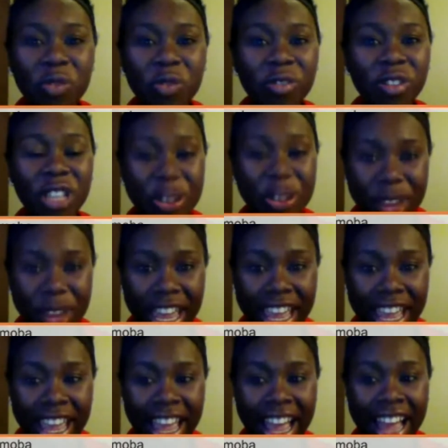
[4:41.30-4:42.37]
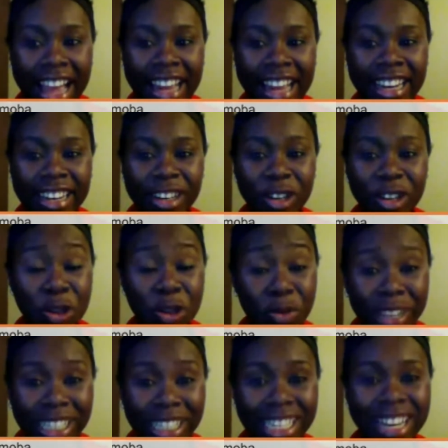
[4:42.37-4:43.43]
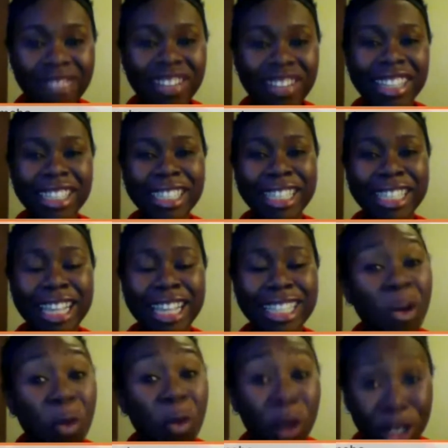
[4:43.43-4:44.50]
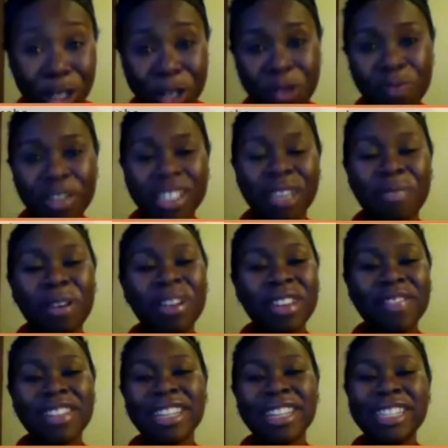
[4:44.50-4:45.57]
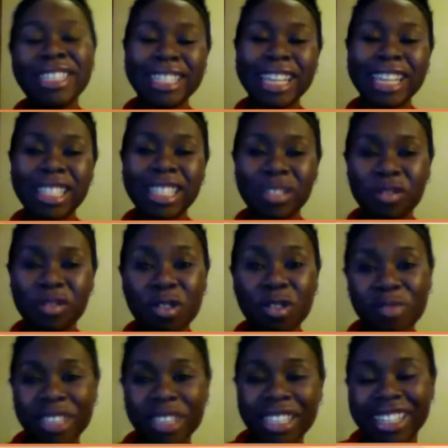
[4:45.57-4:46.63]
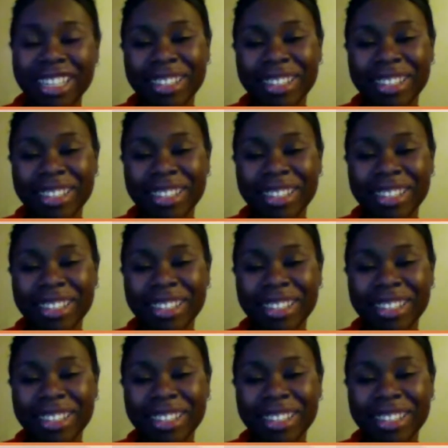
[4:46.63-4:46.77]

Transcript: to the UK, and do you miss living in the States? And what do you miss about living in the States, if you do miss it?